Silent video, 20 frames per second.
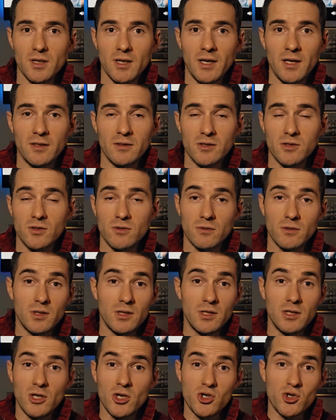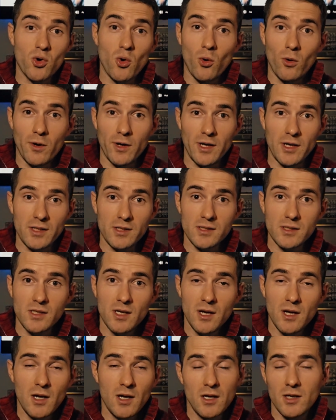and certainly Notorious
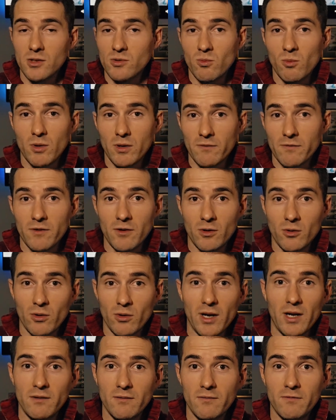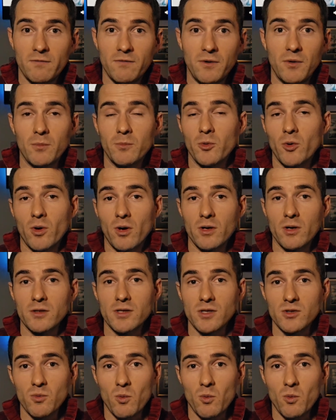is one of the great film noirs as